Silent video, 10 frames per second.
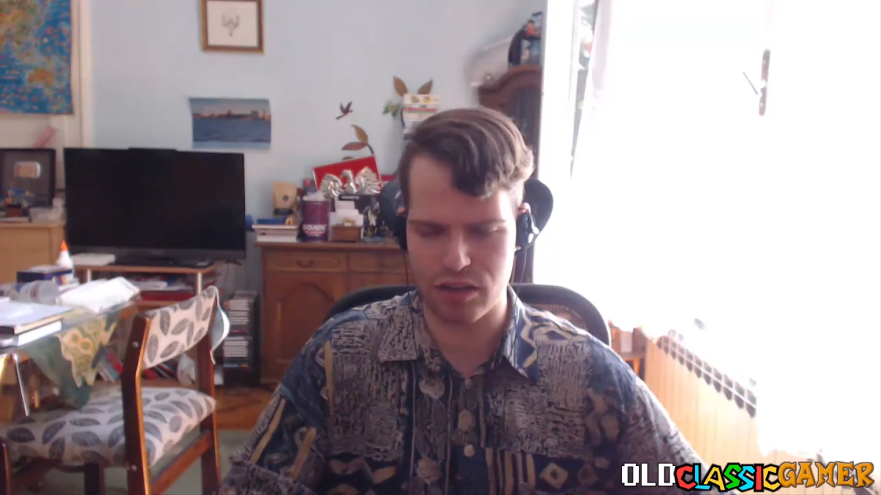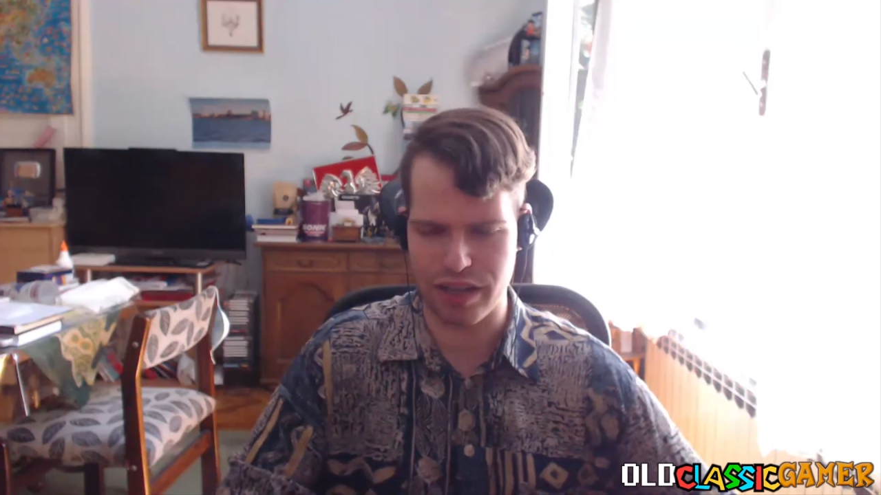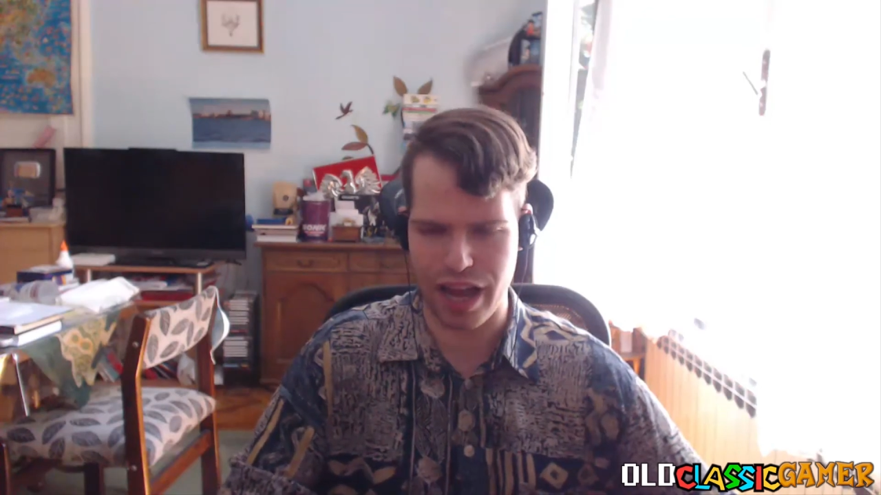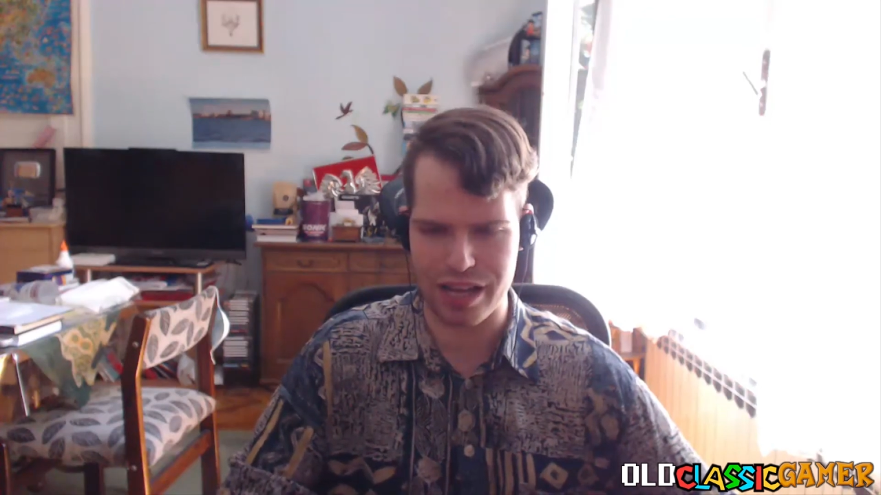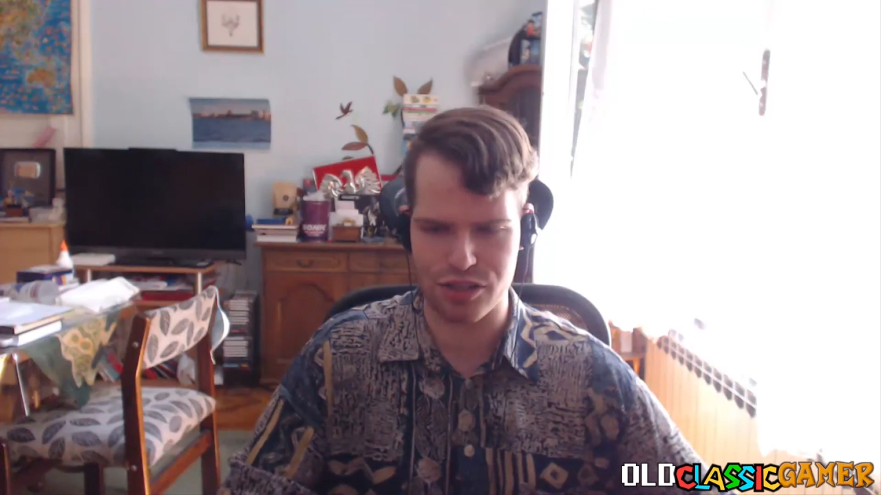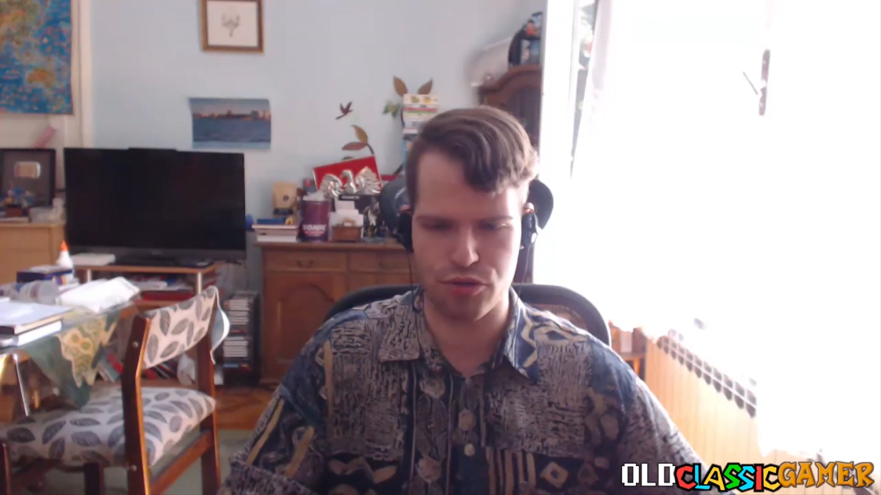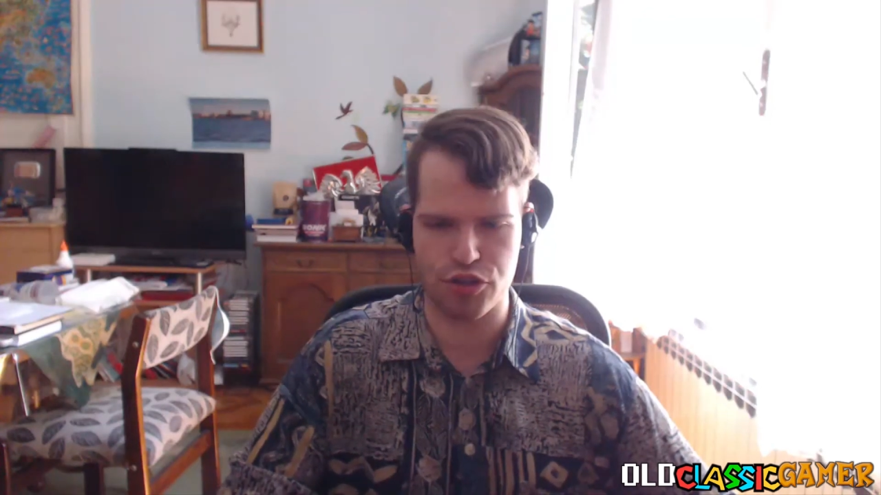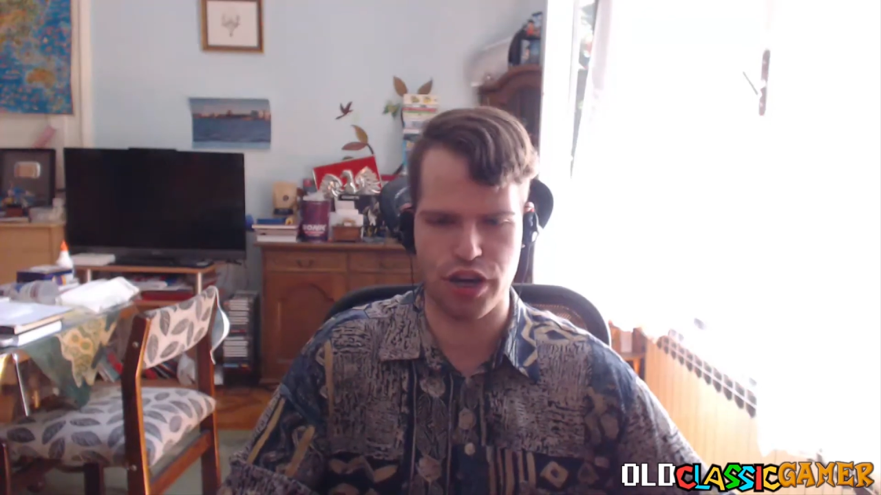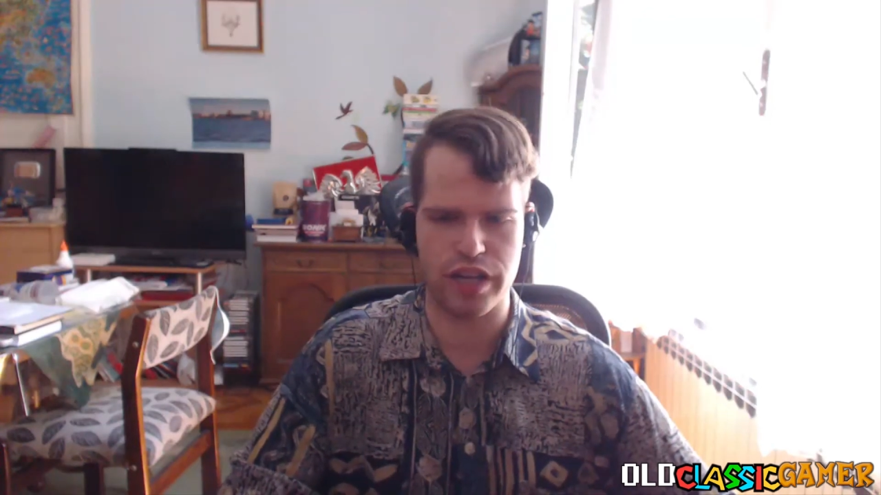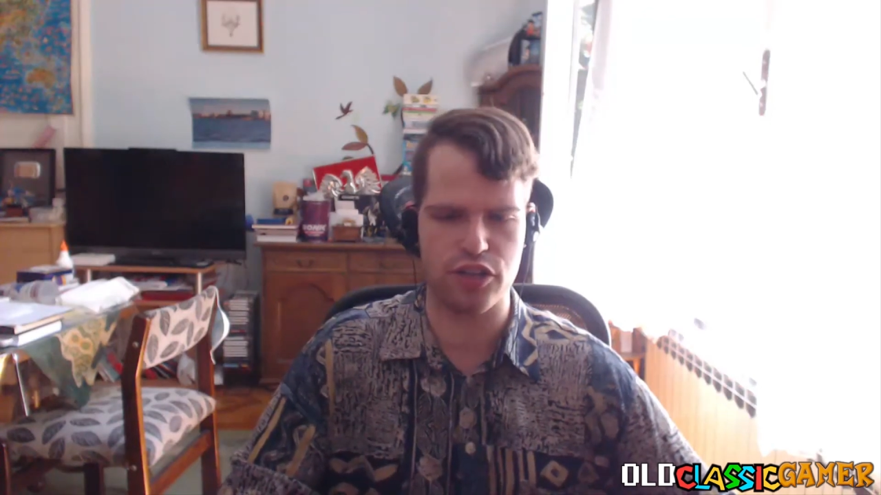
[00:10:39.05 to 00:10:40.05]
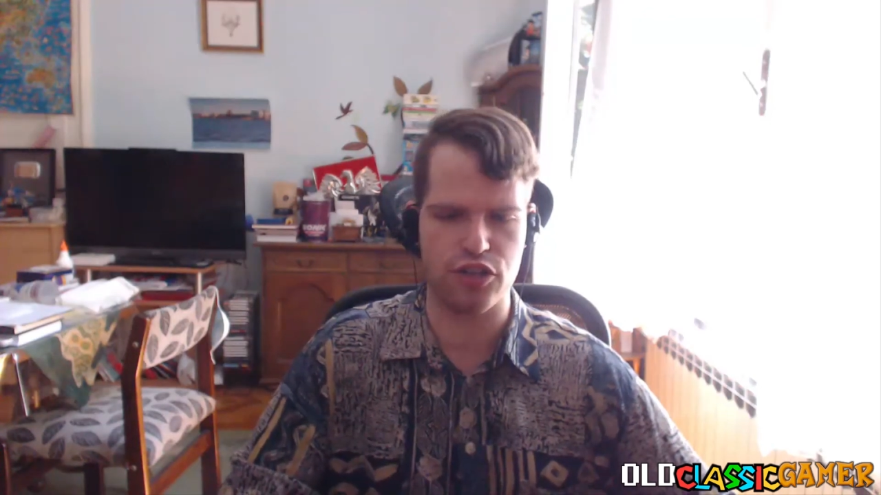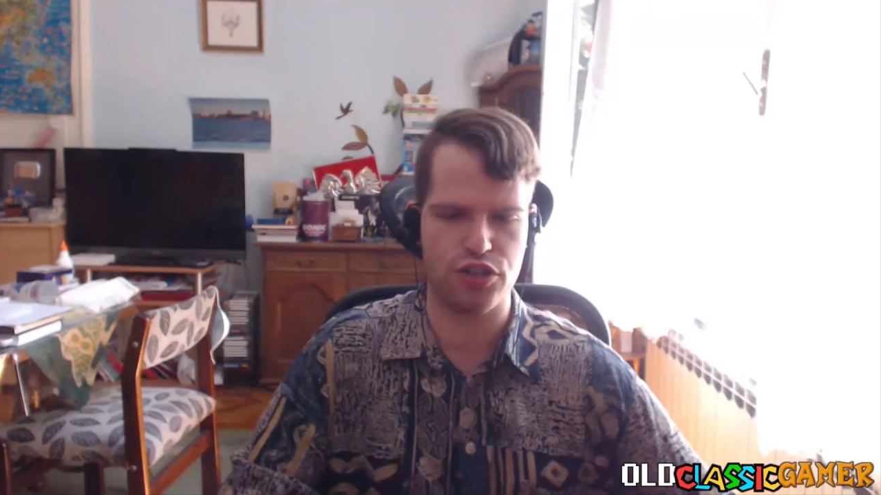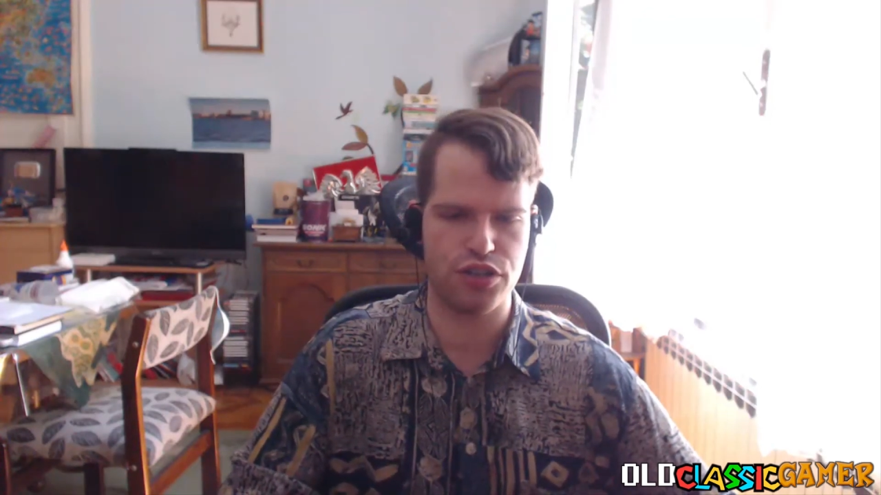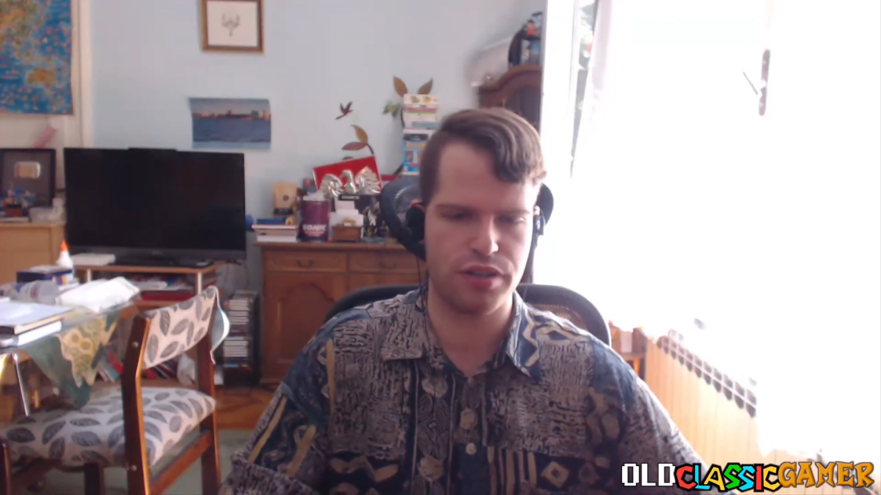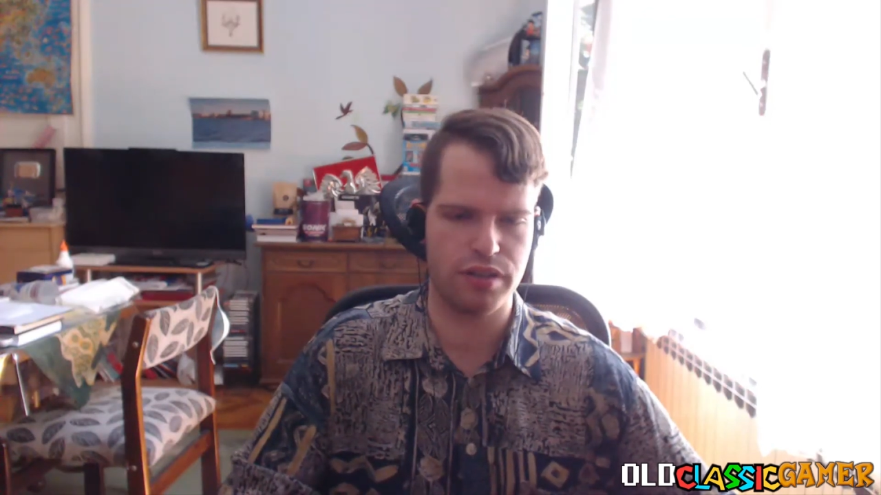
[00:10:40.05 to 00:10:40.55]
it has to
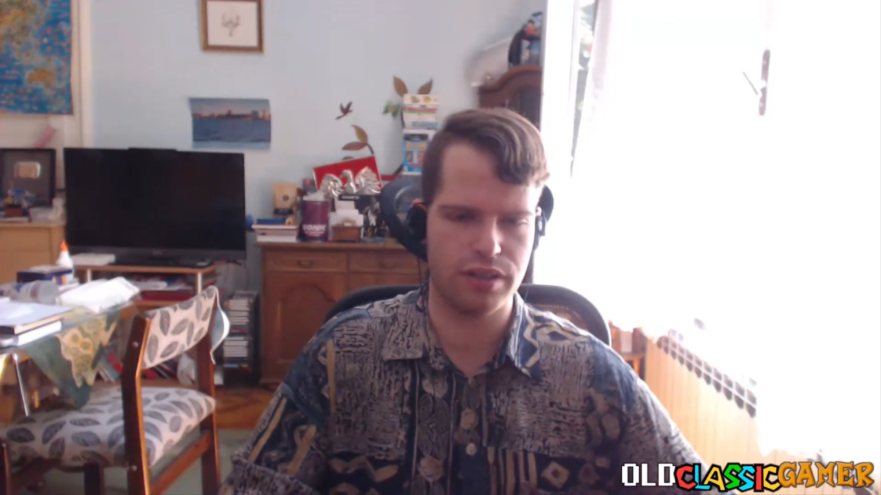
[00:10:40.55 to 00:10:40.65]
change.